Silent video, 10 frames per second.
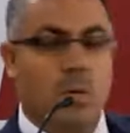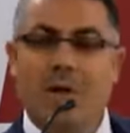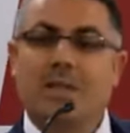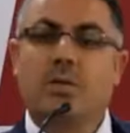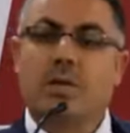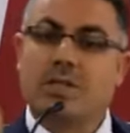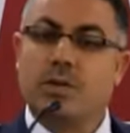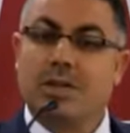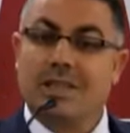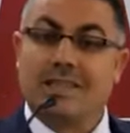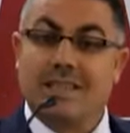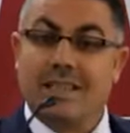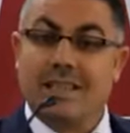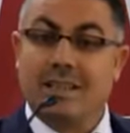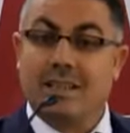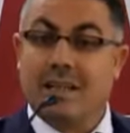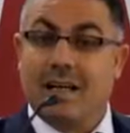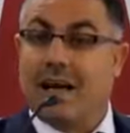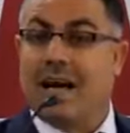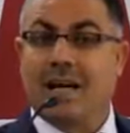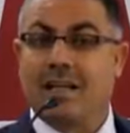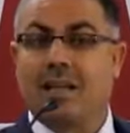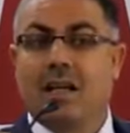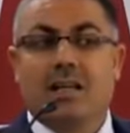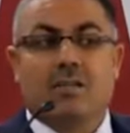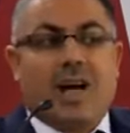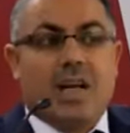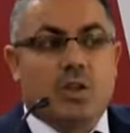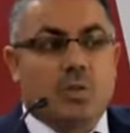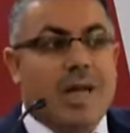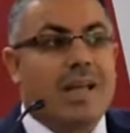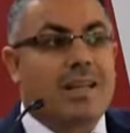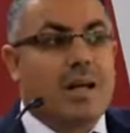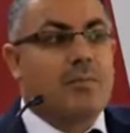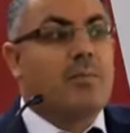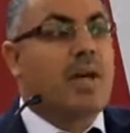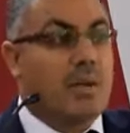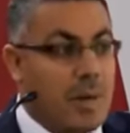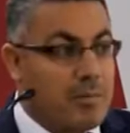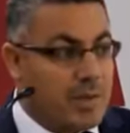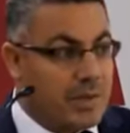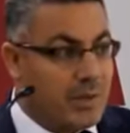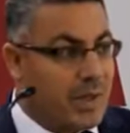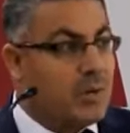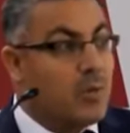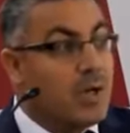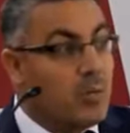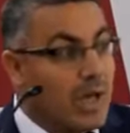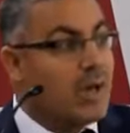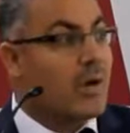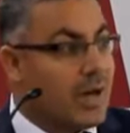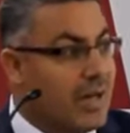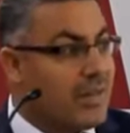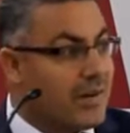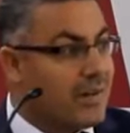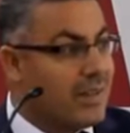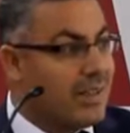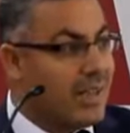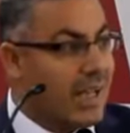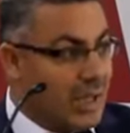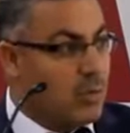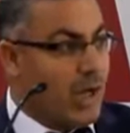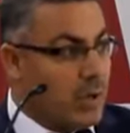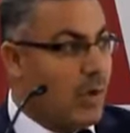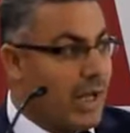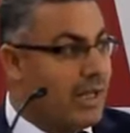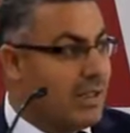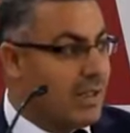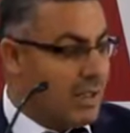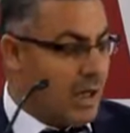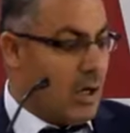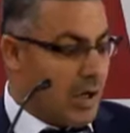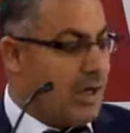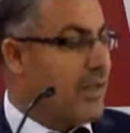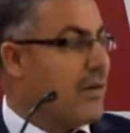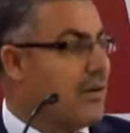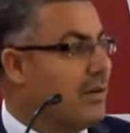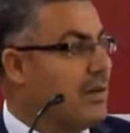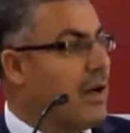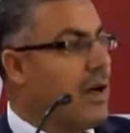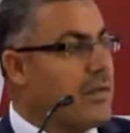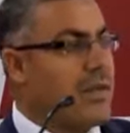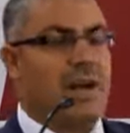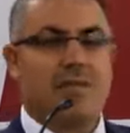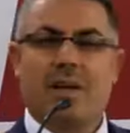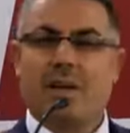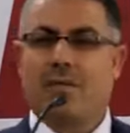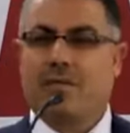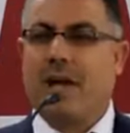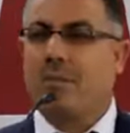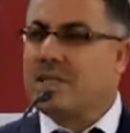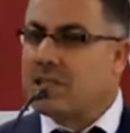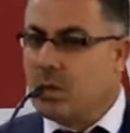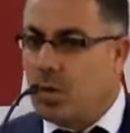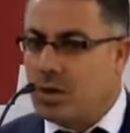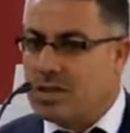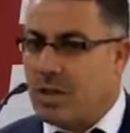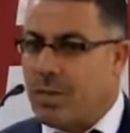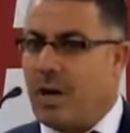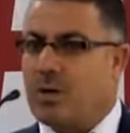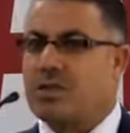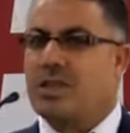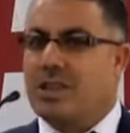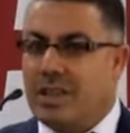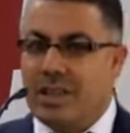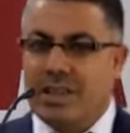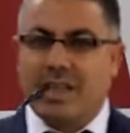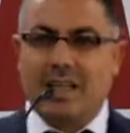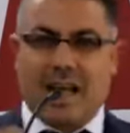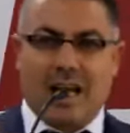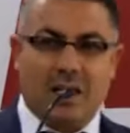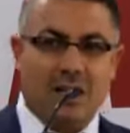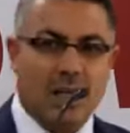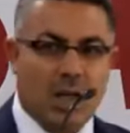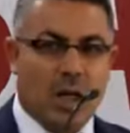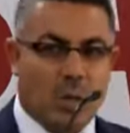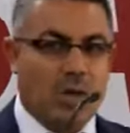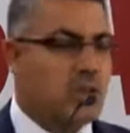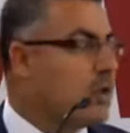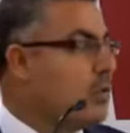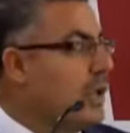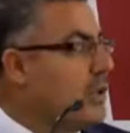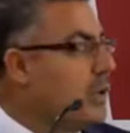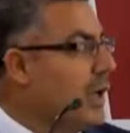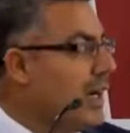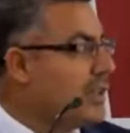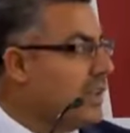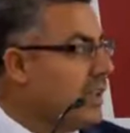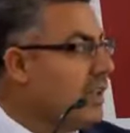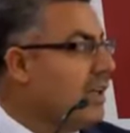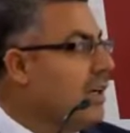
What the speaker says: What do students learn? And try to make them remember you in one way or another. In one way or another. There are very famous quotes about learning and what should we do actually.